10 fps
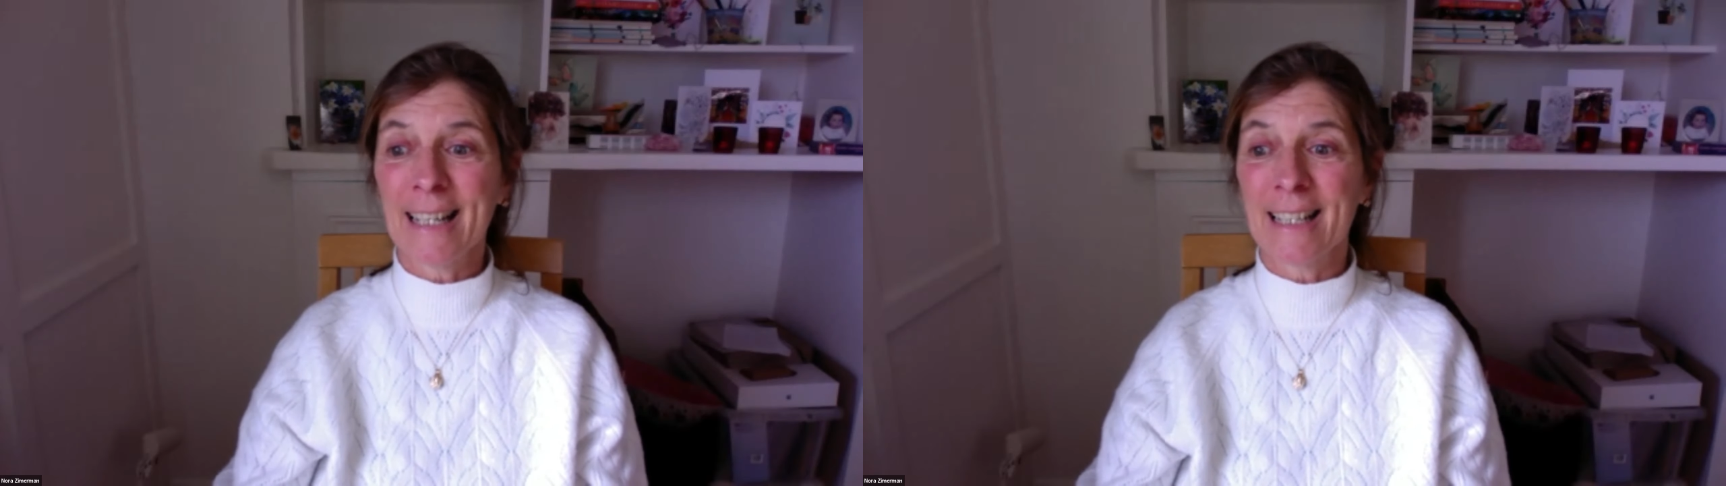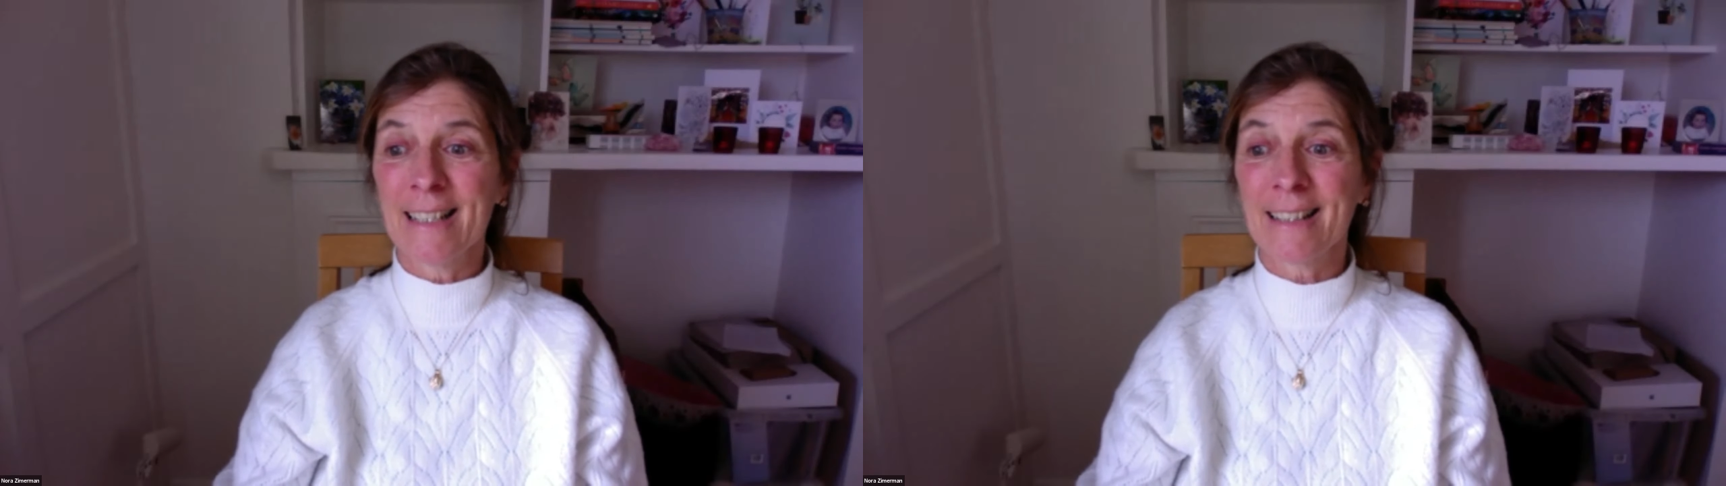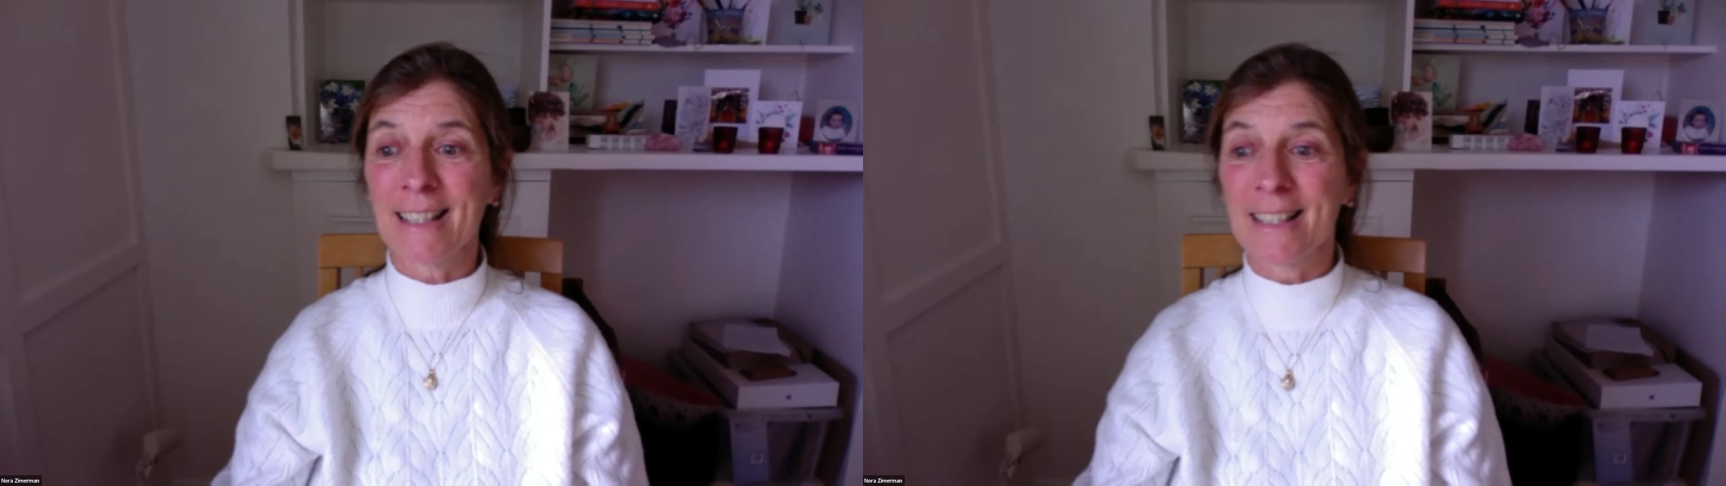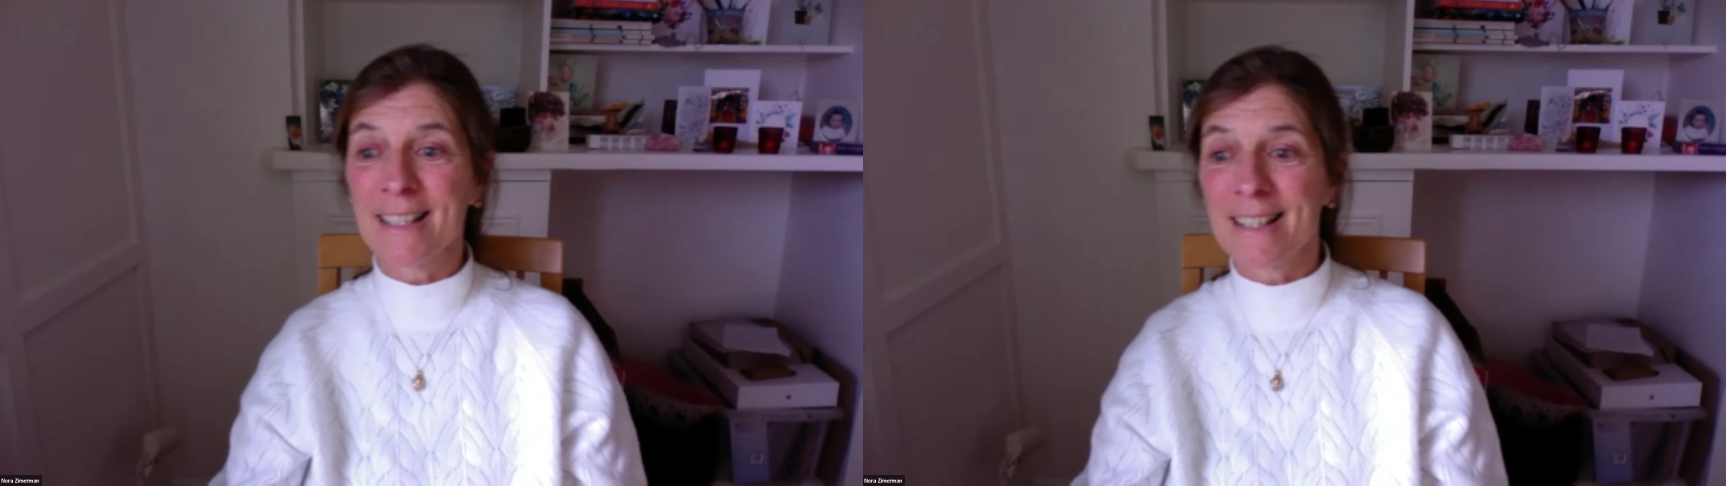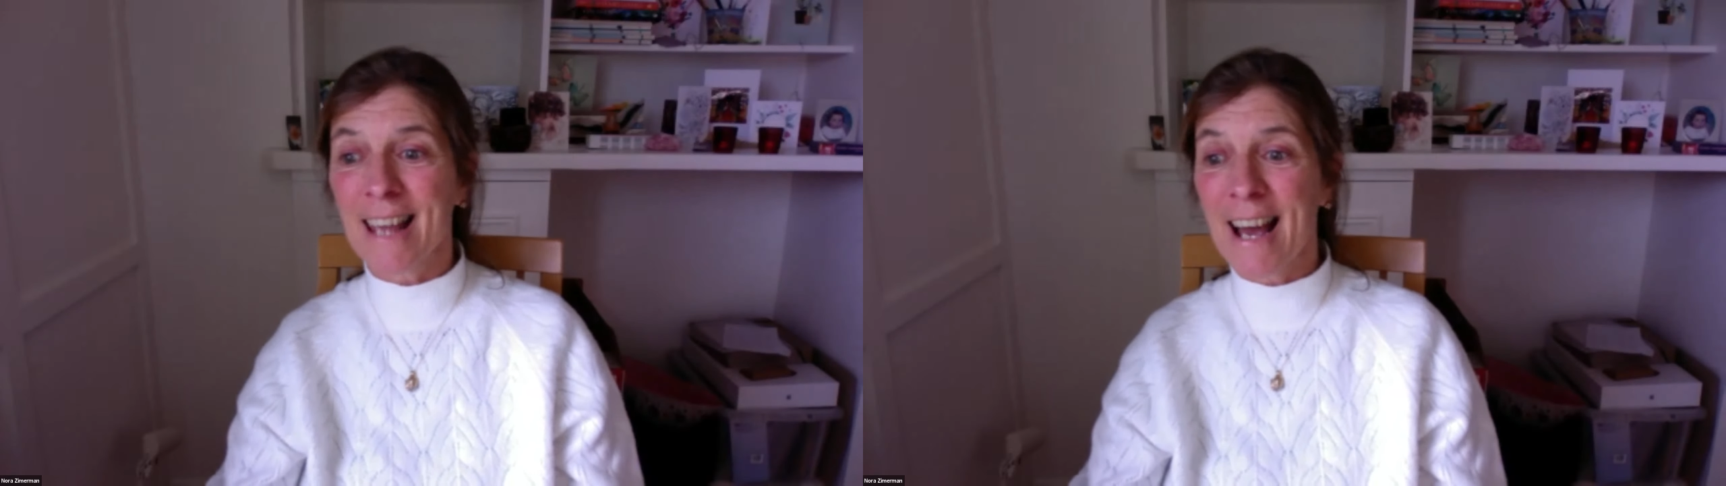
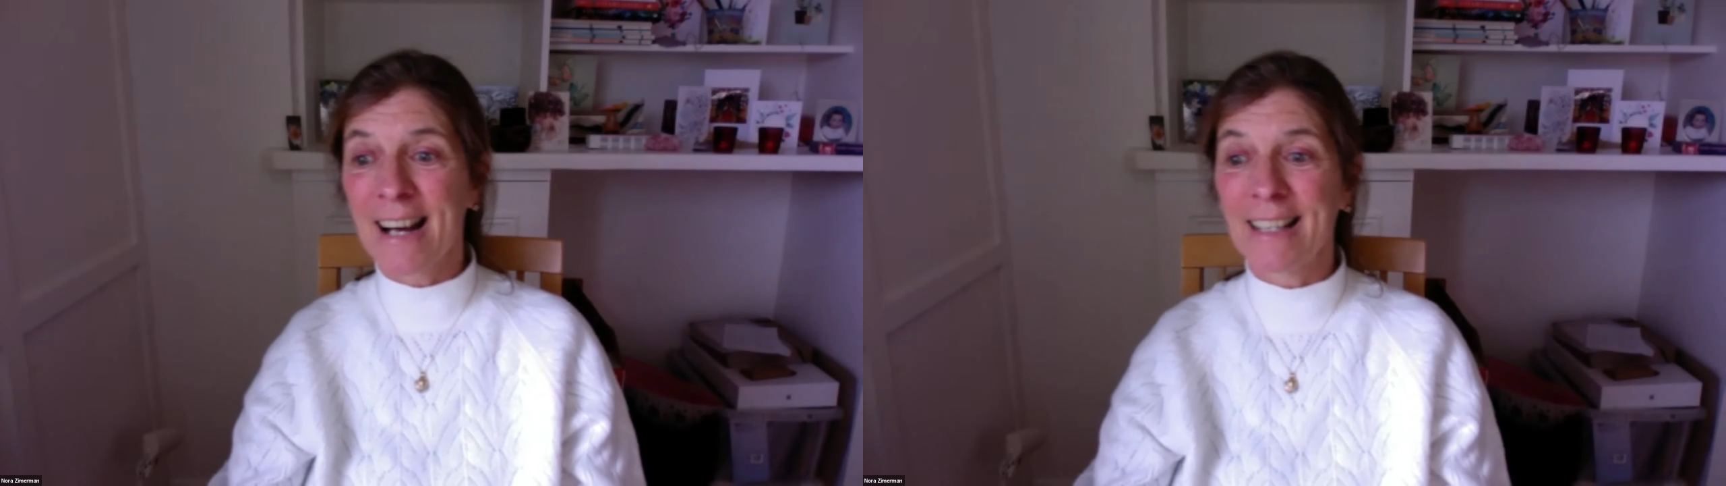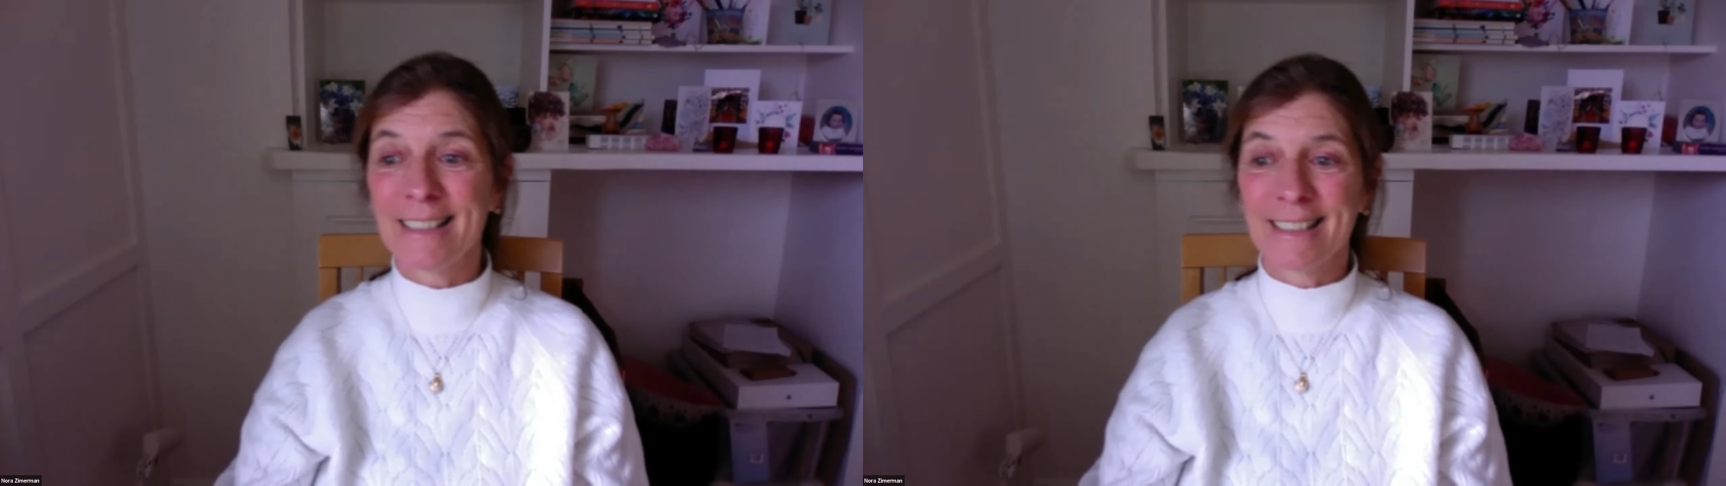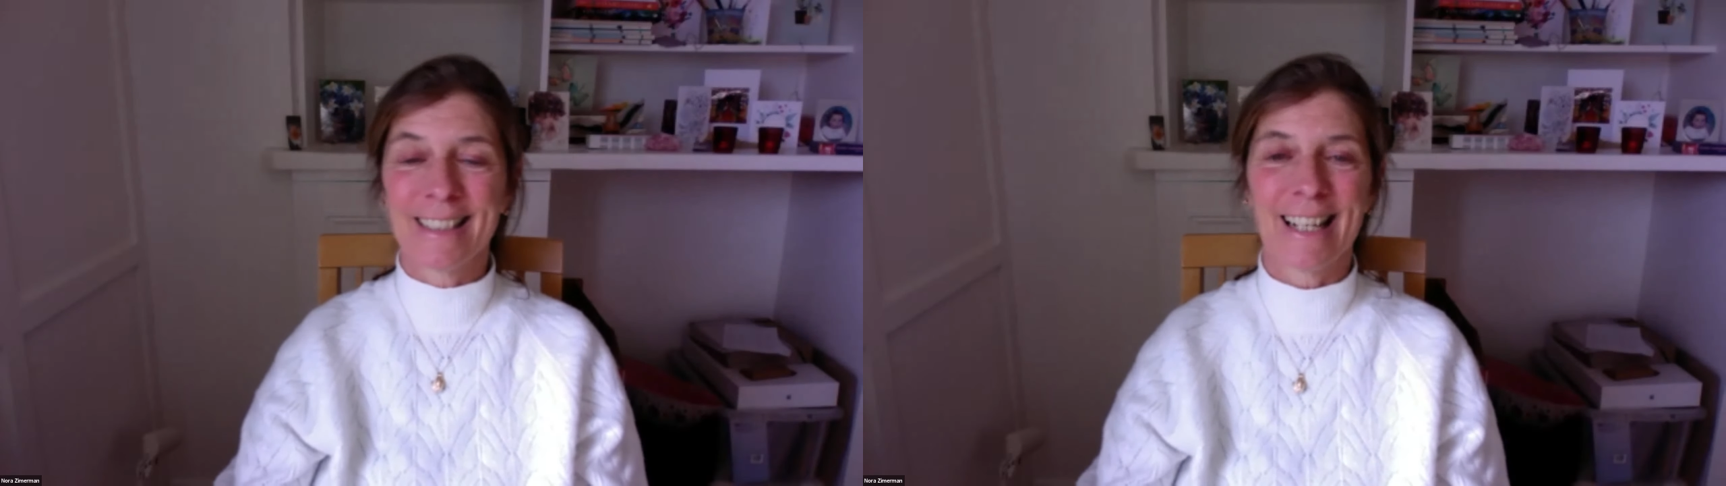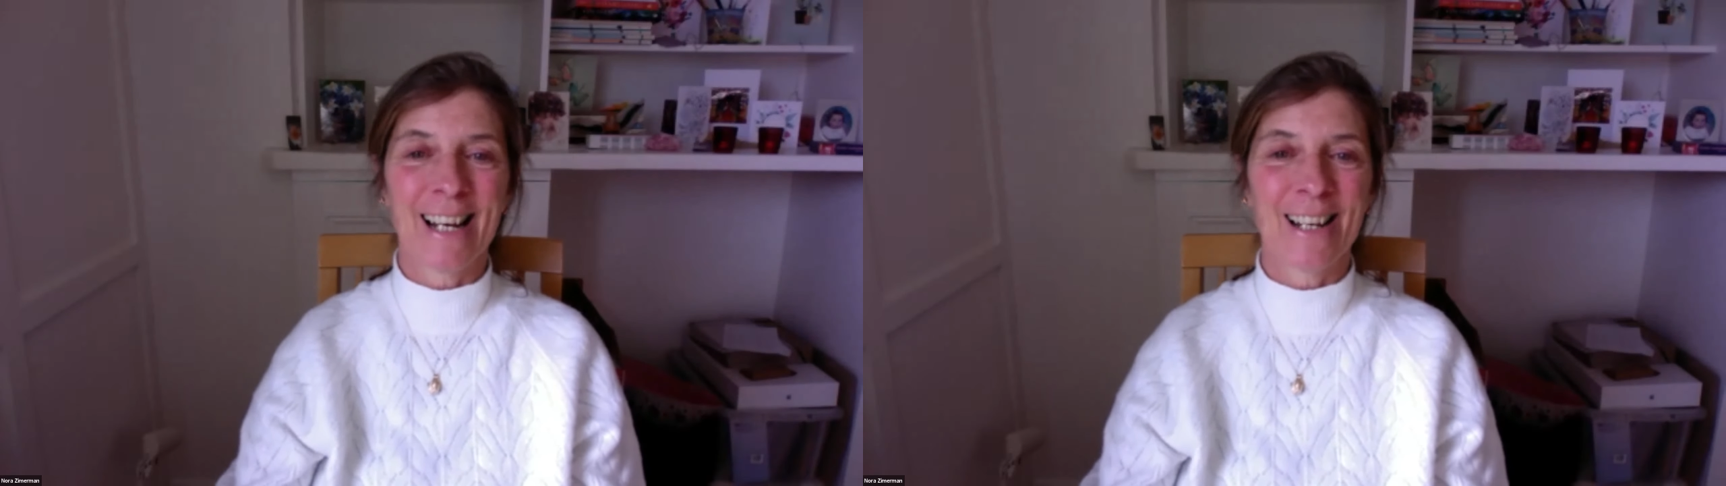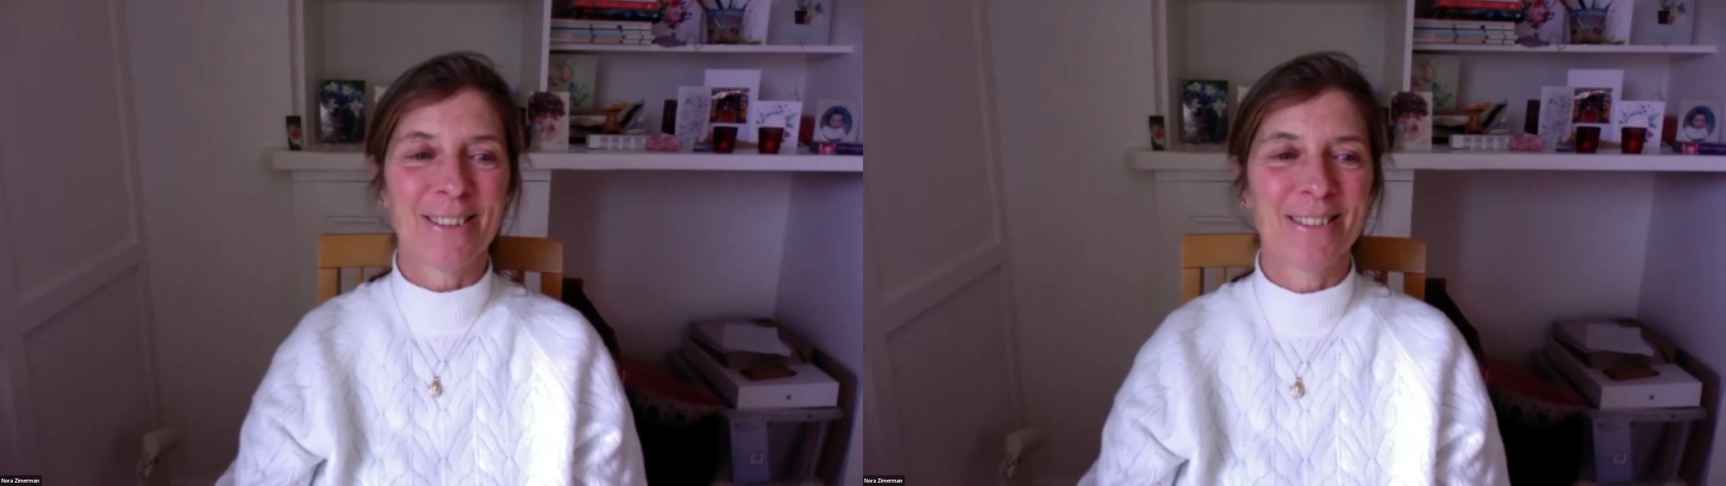Anastasia,
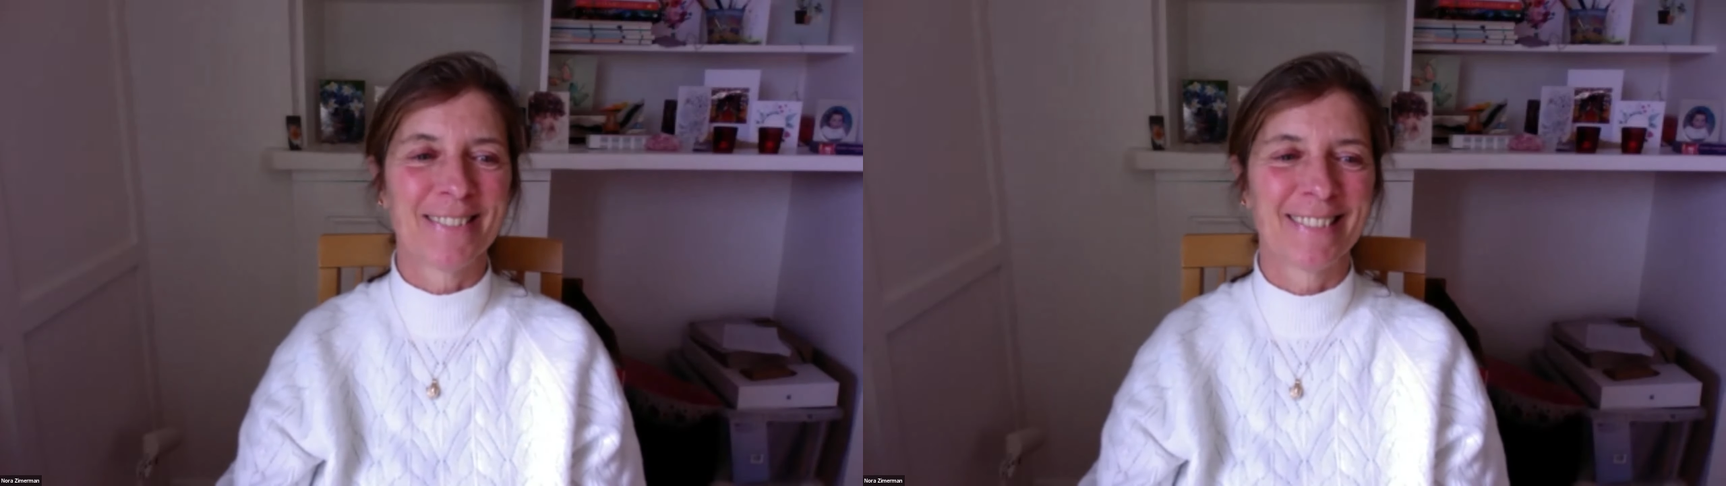hello,